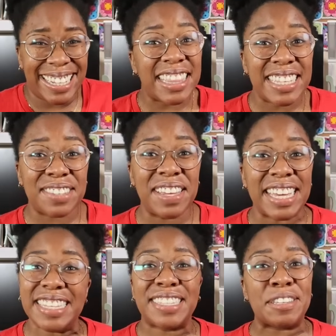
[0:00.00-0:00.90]
This week
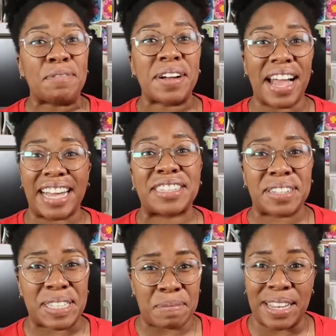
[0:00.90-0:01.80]
is super
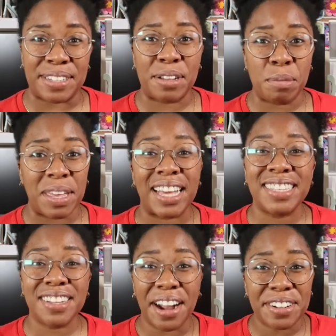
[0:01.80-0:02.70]
extra special
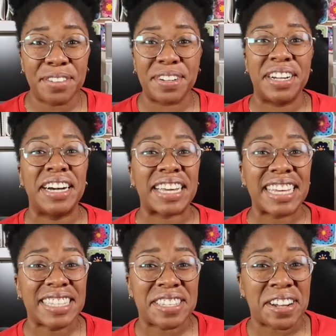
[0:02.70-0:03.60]
because Yarn Over Hook
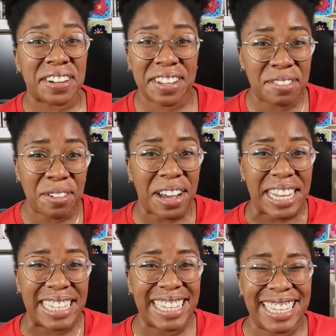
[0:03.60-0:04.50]
is turning
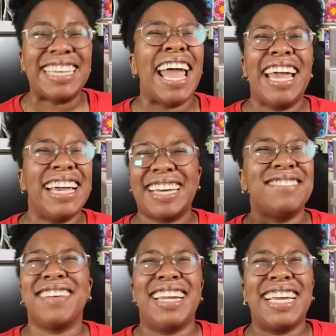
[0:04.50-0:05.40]
1. Yay,
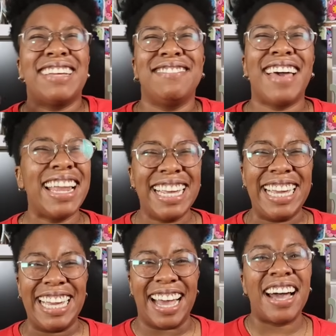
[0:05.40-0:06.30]
confetti, confetti.